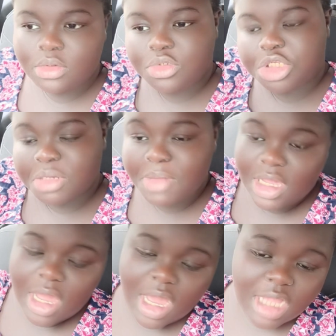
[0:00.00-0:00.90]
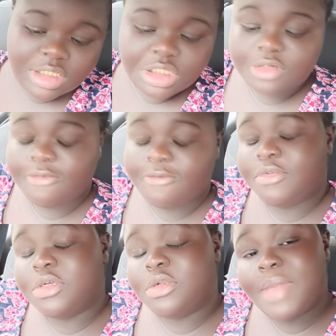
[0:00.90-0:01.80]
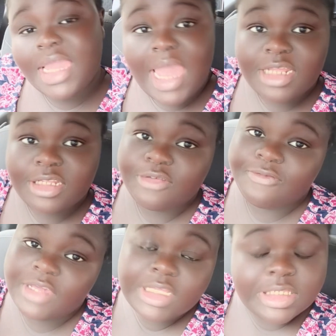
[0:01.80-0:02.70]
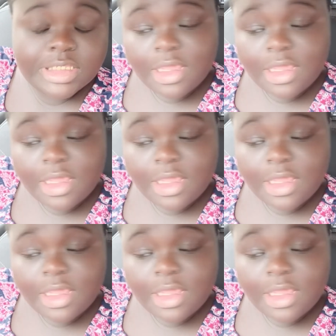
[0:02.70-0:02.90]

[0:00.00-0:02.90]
took my car to, to the mechanic to fix